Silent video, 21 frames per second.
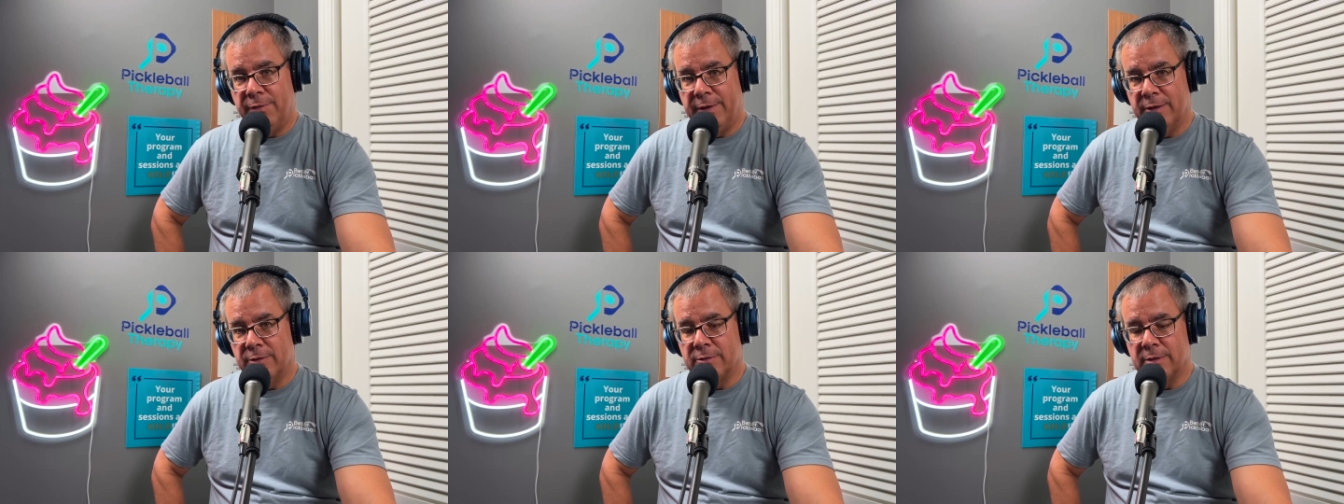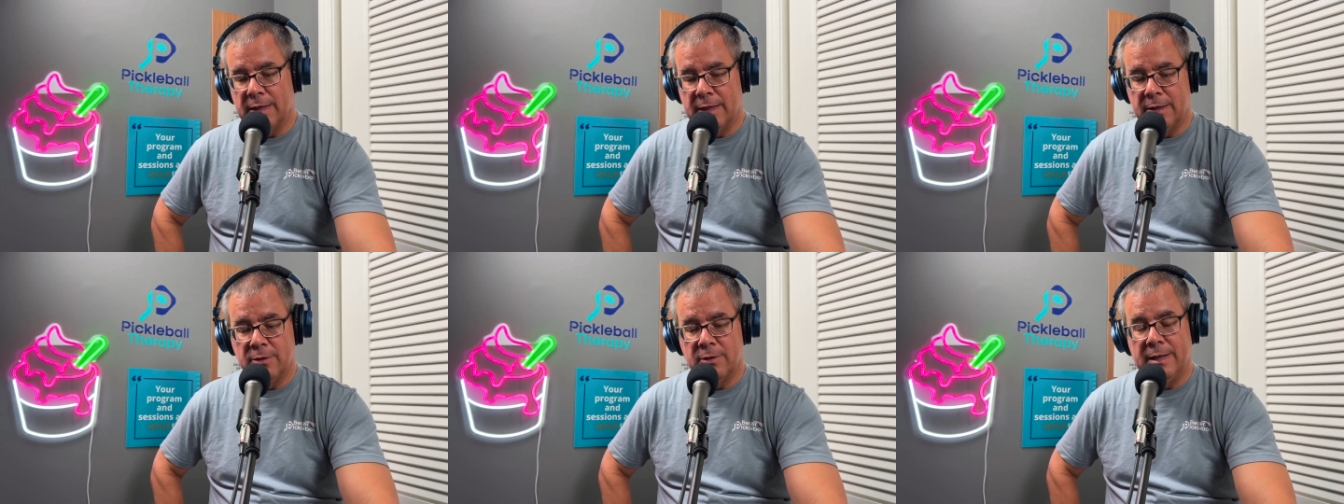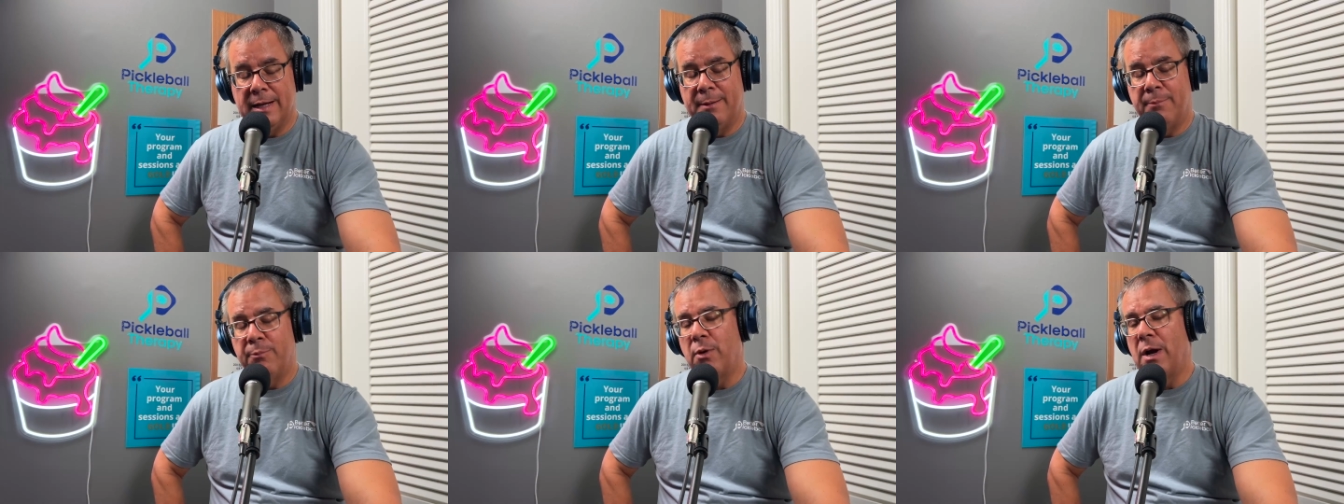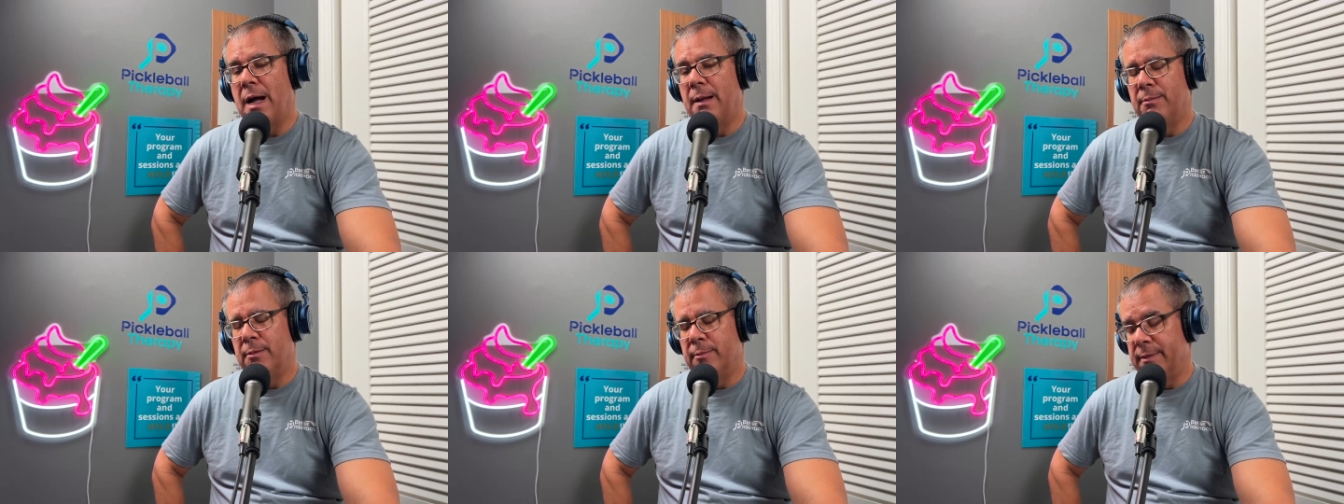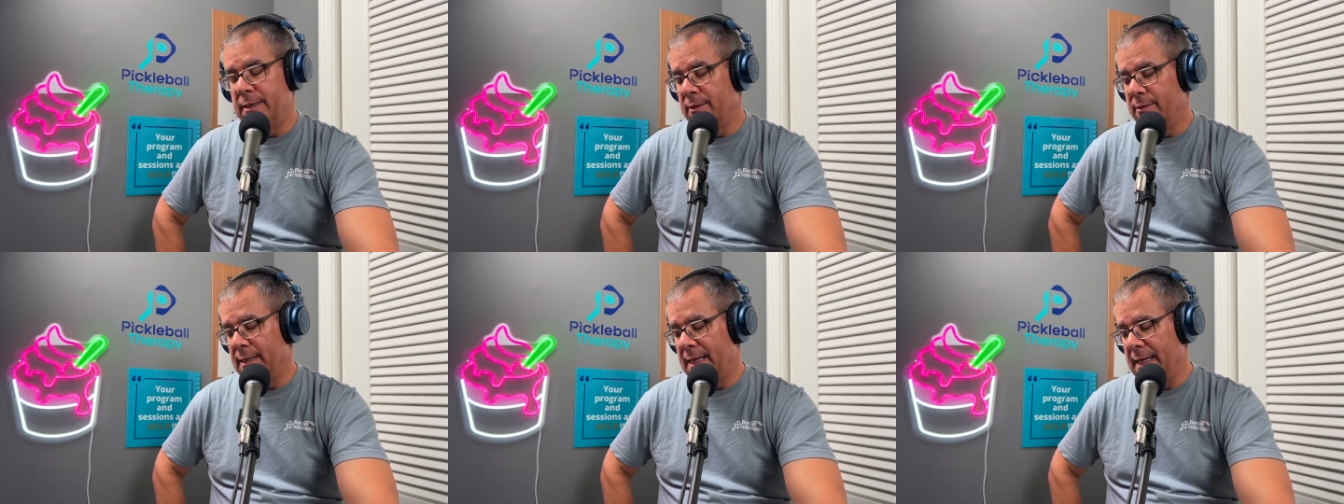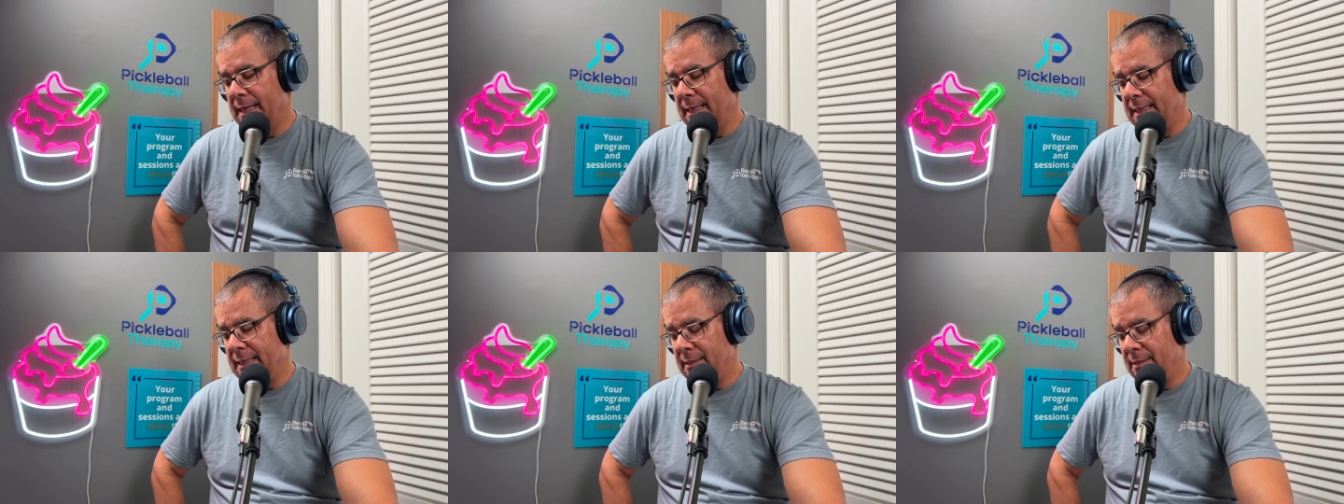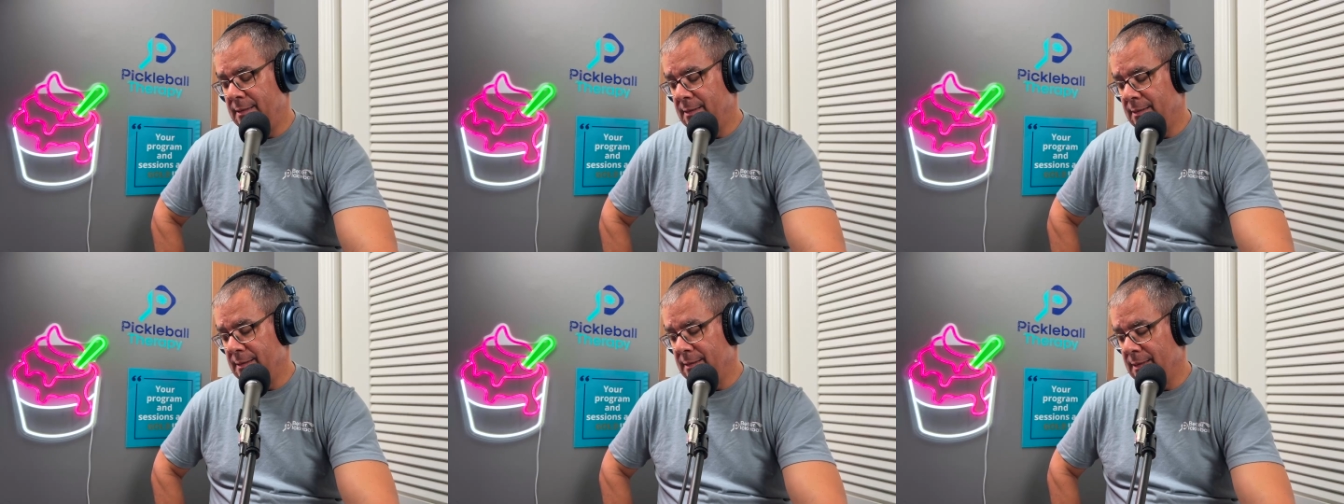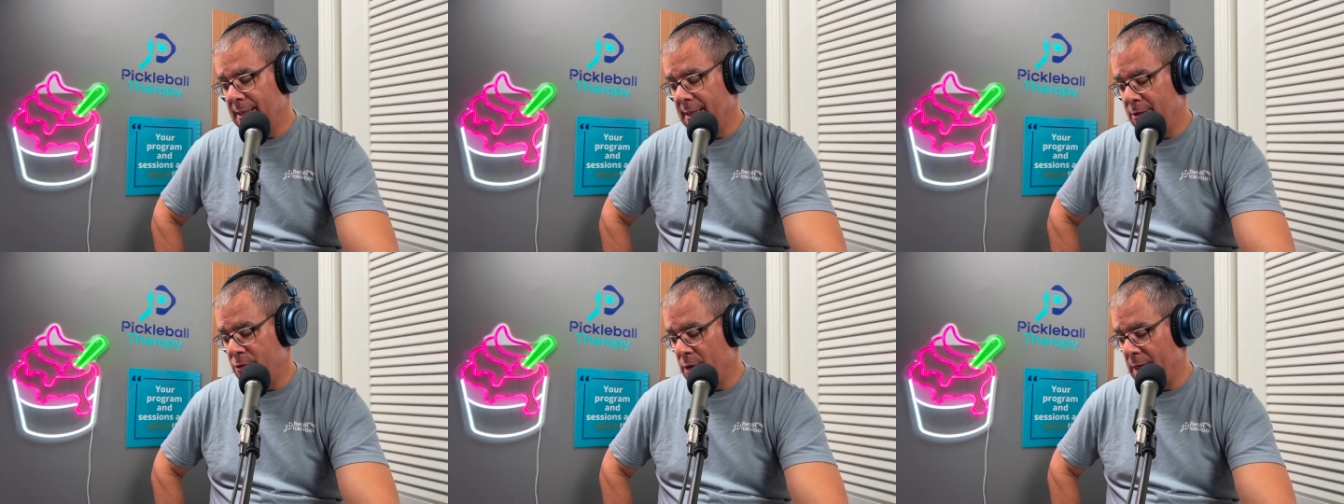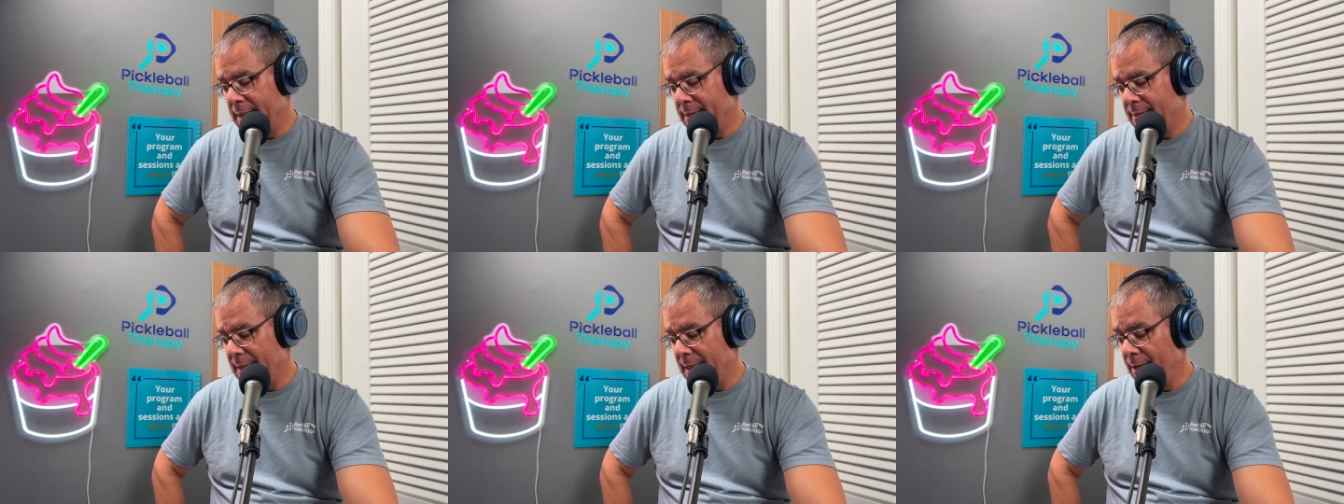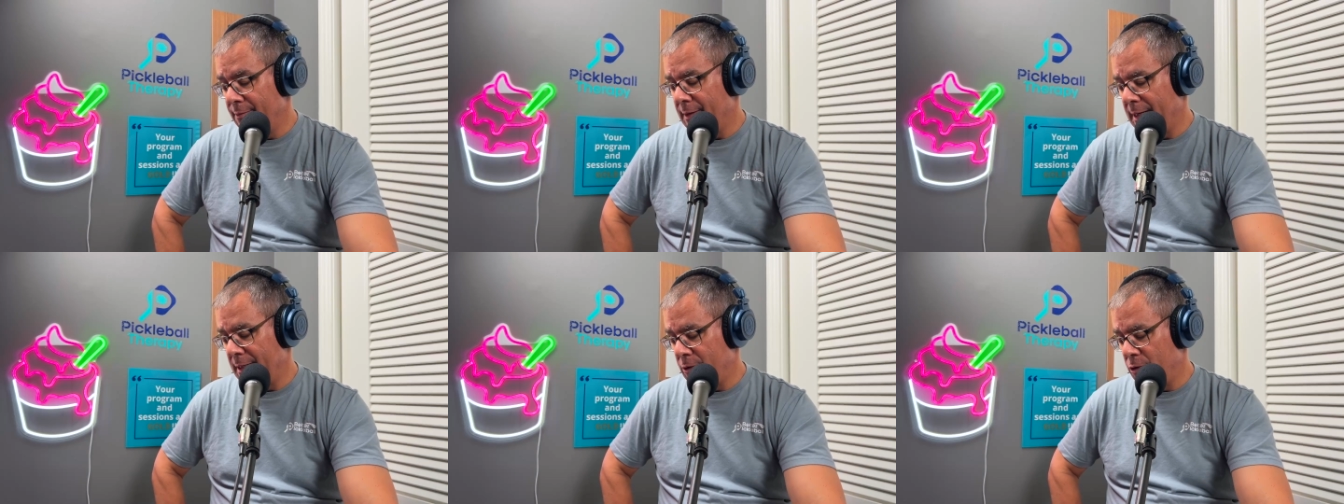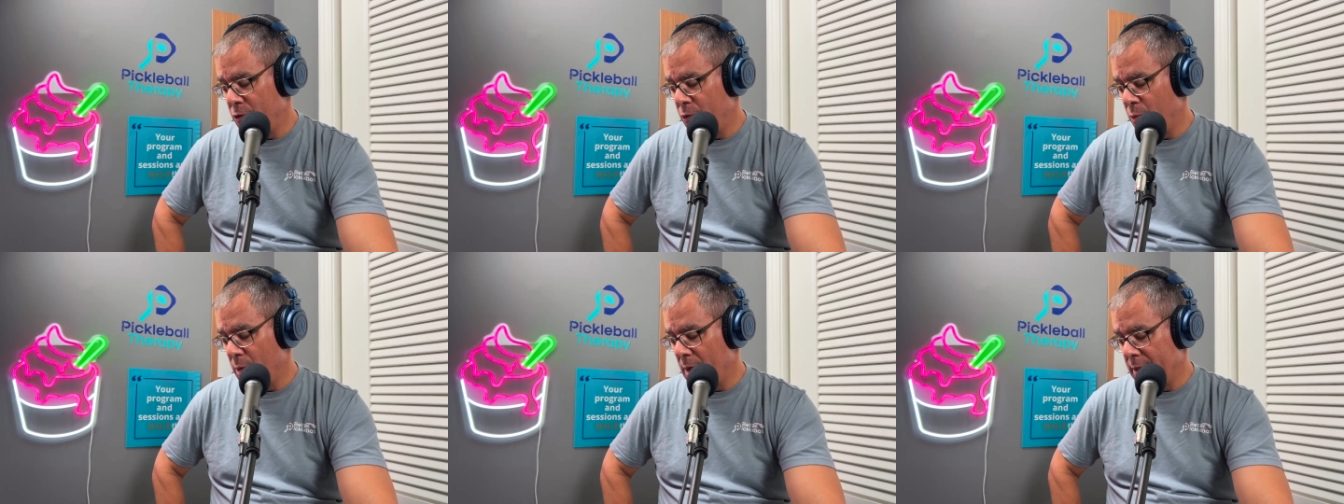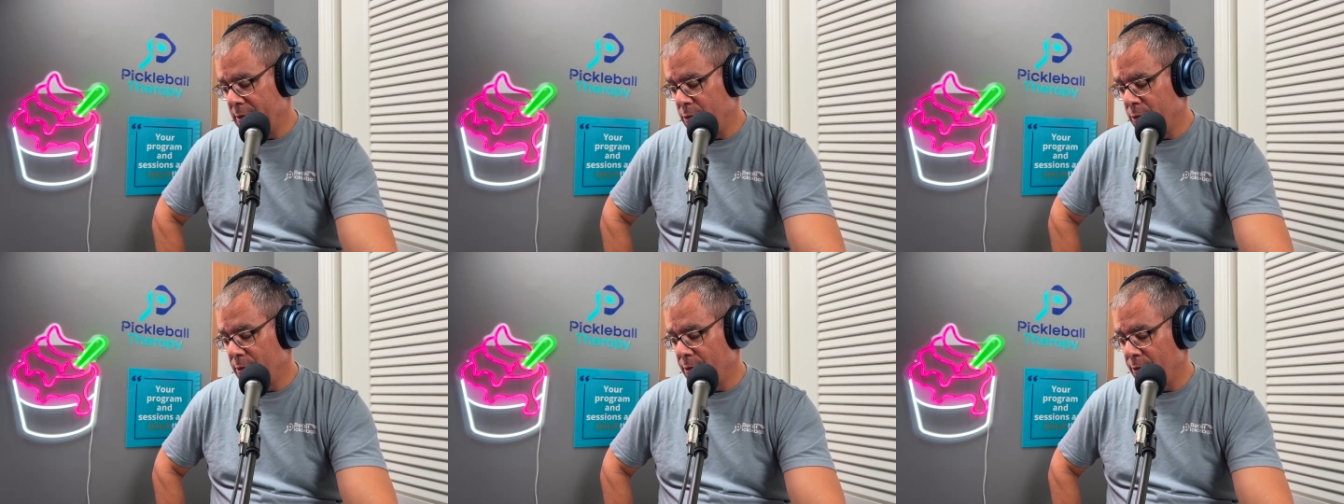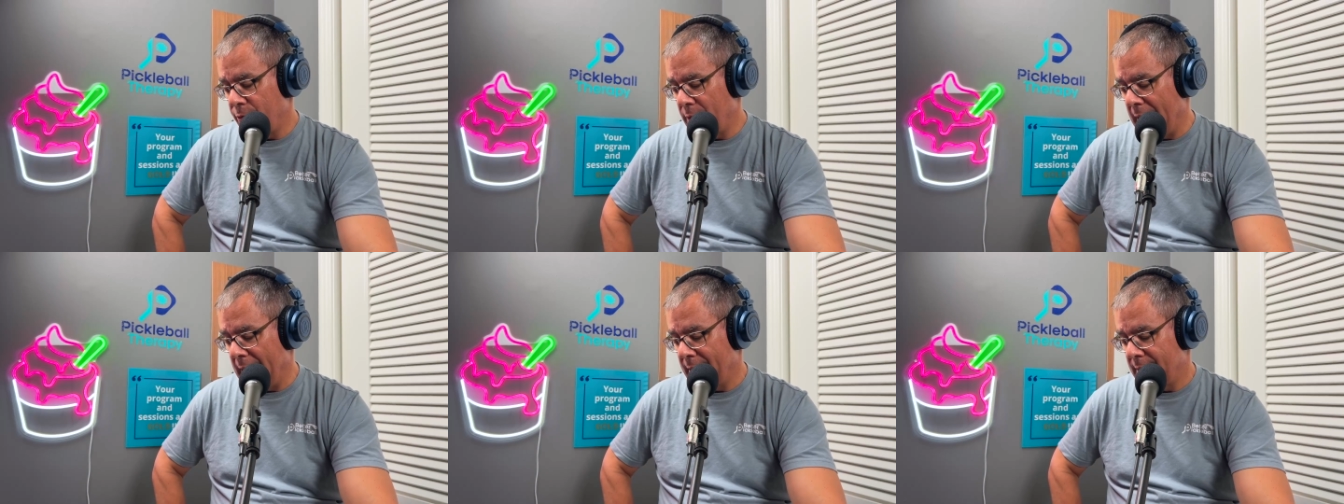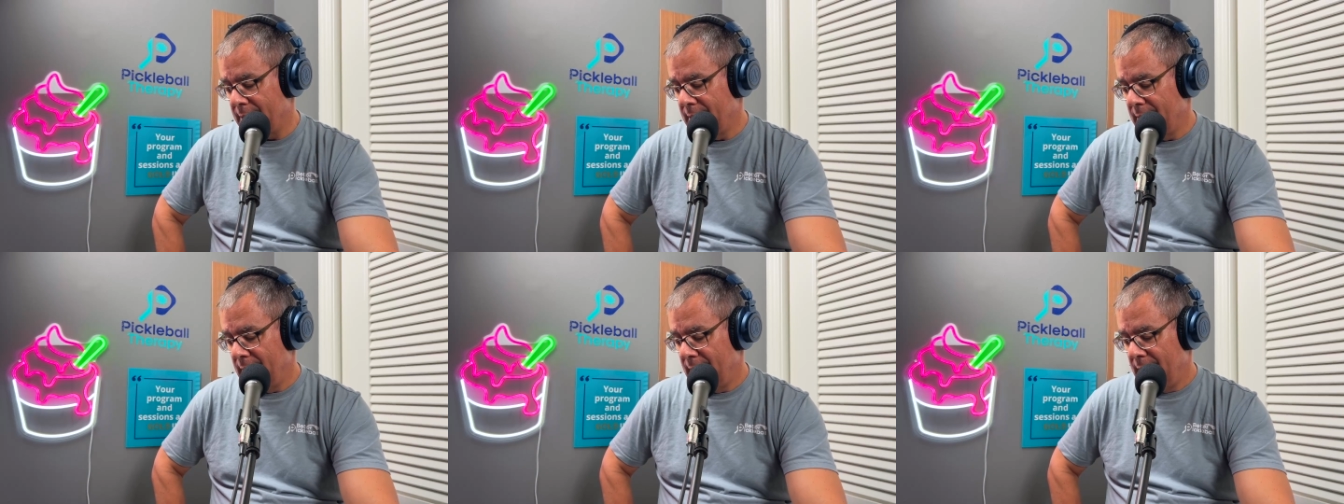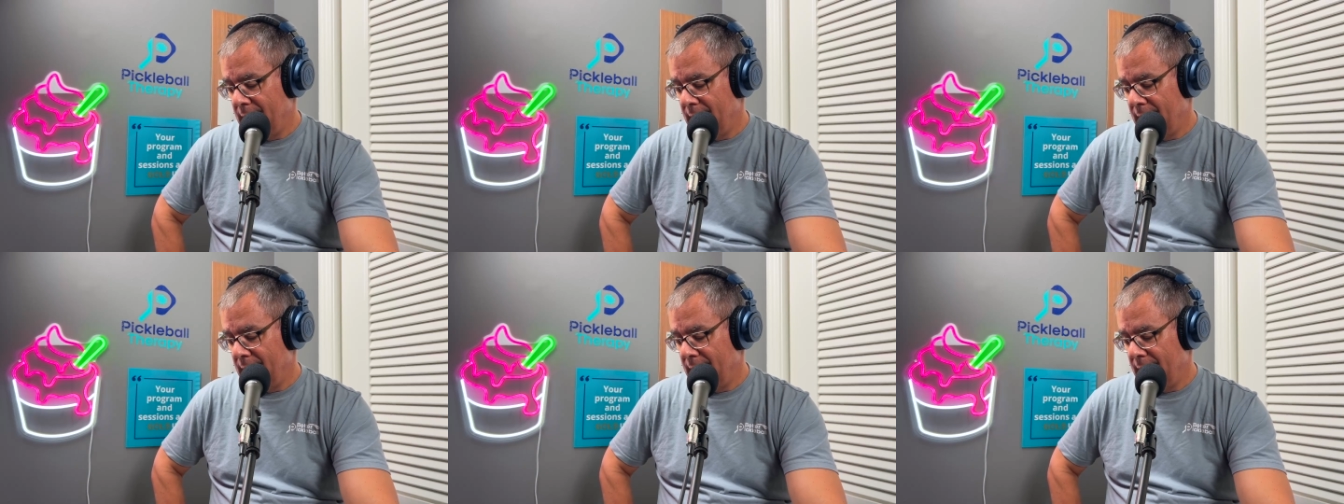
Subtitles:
there's an underlying problem here that I need to address if I do want to, in fact,